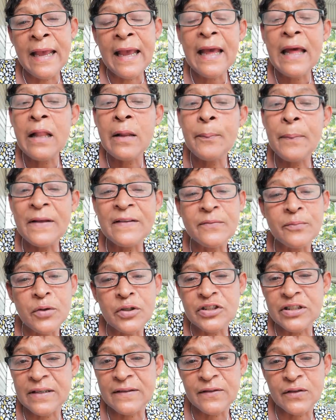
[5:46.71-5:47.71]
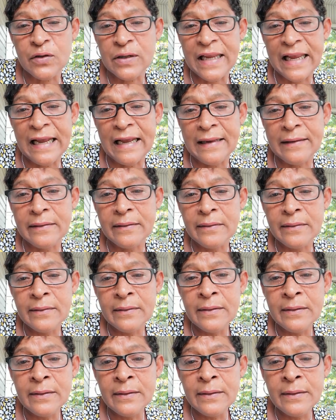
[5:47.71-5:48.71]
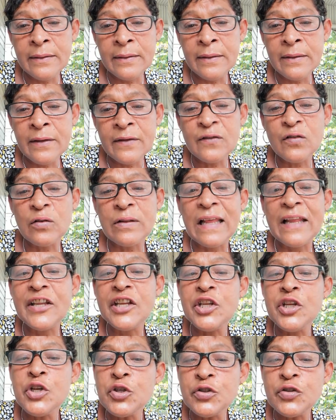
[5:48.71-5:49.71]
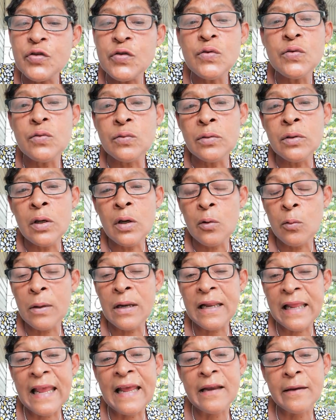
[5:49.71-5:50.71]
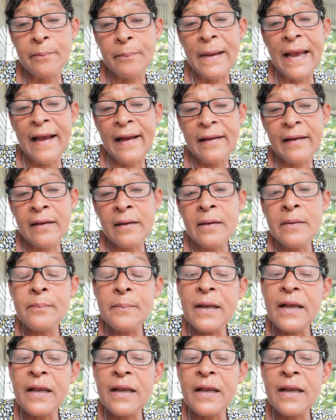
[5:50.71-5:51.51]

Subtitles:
Help as much as you can, so that you too will get it back,